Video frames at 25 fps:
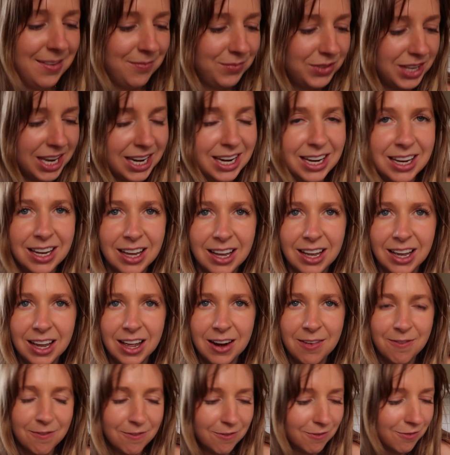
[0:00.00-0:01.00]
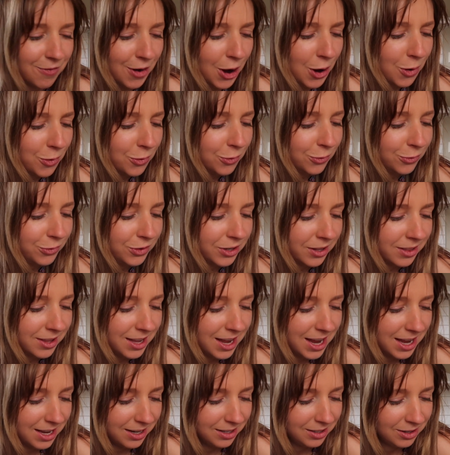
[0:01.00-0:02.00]
getting involved in
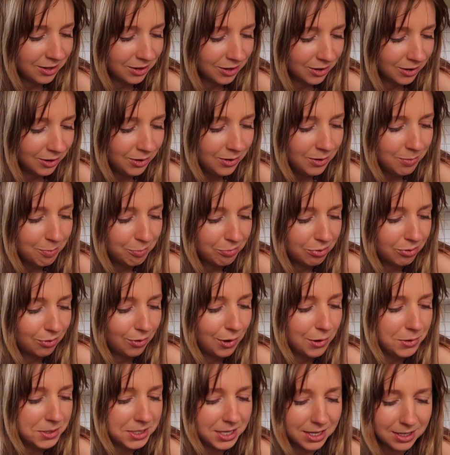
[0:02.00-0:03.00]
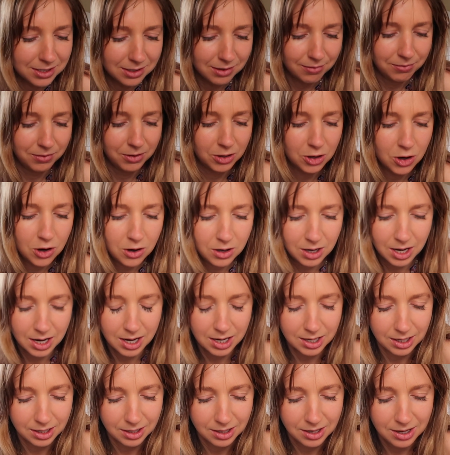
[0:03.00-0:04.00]
that, you know, process of
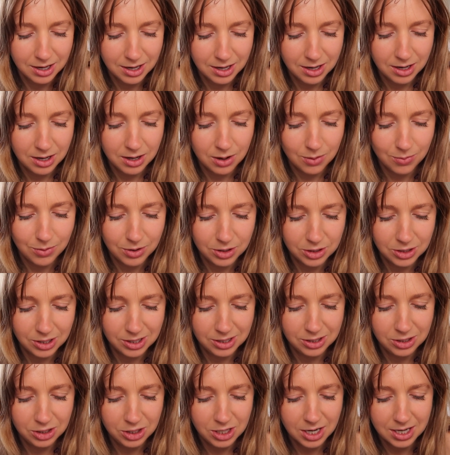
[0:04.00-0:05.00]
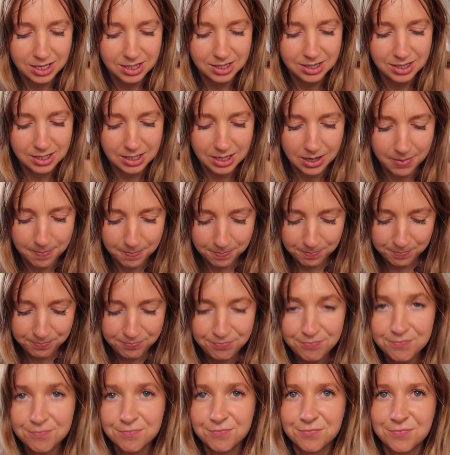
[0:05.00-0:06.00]
cooking, which is just
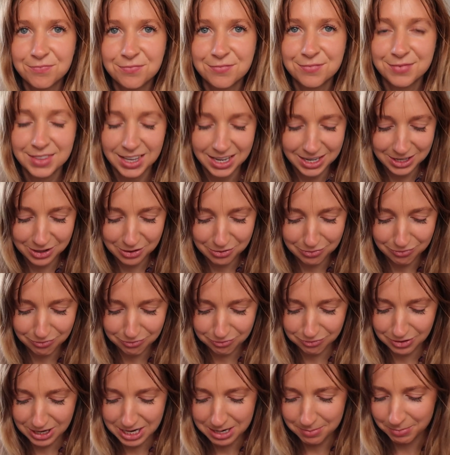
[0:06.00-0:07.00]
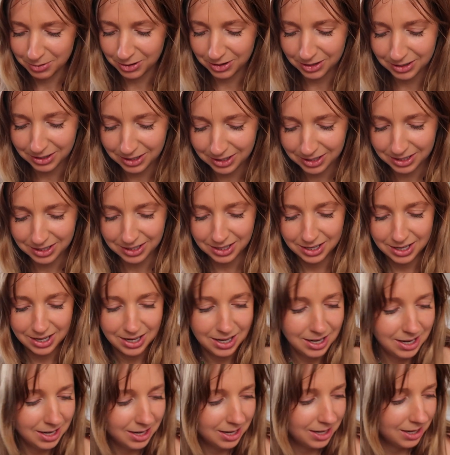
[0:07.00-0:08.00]
incredible,
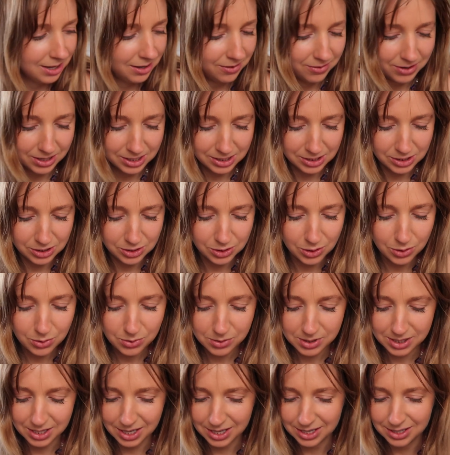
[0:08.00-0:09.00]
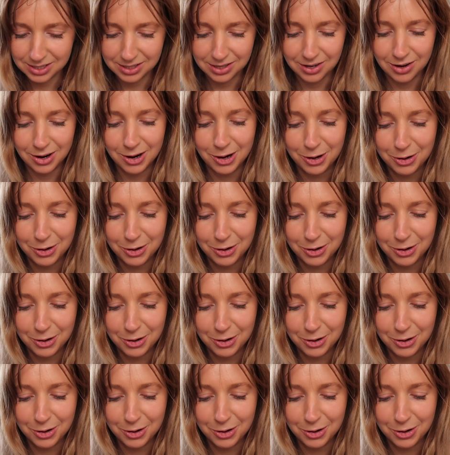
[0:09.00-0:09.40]
if I do say so.